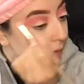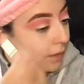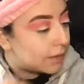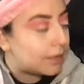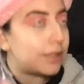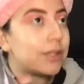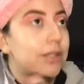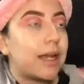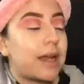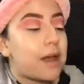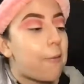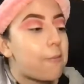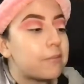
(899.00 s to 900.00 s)
The other
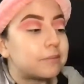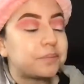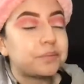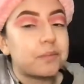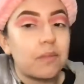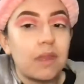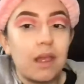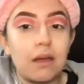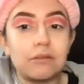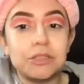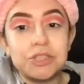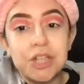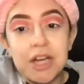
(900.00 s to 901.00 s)
day, I
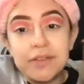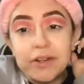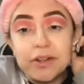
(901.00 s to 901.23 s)
was driving